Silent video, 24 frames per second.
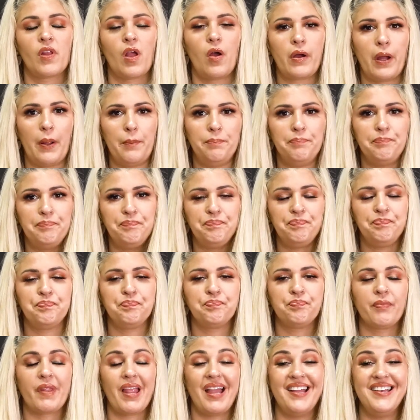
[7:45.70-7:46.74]
Okay.
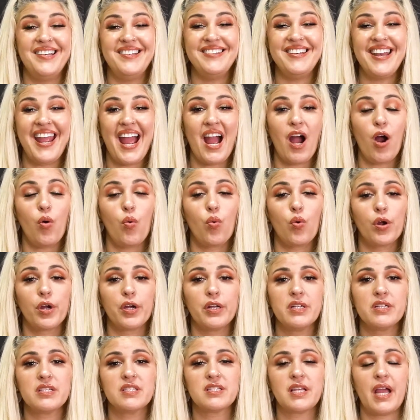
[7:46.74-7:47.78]
Now we're
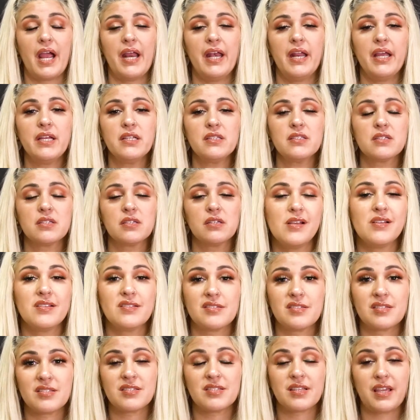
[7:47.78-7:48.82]
going to sign it
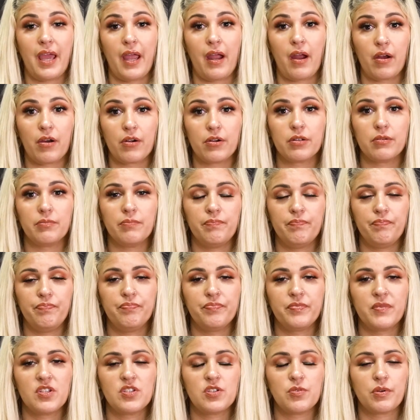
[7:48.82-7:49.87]
scared.
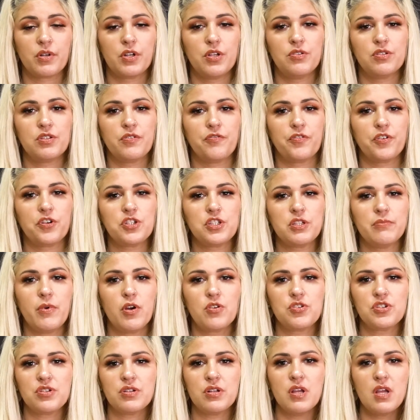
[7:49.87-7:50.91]
So we're going to use the first
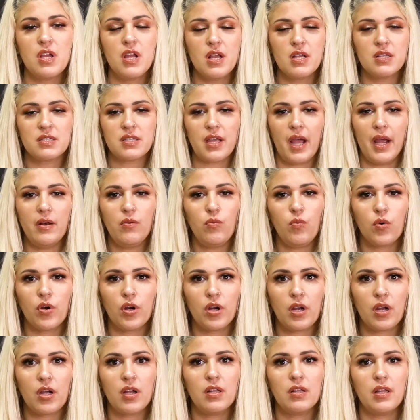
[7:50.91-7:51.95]
emotion, sign
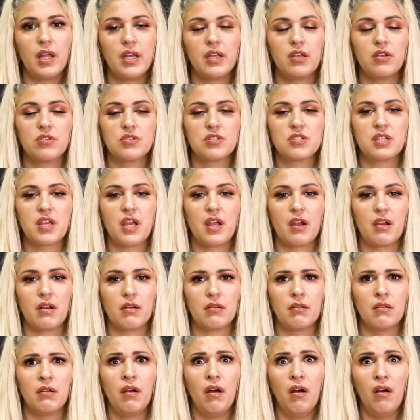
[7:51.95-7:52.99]
work like you're scared.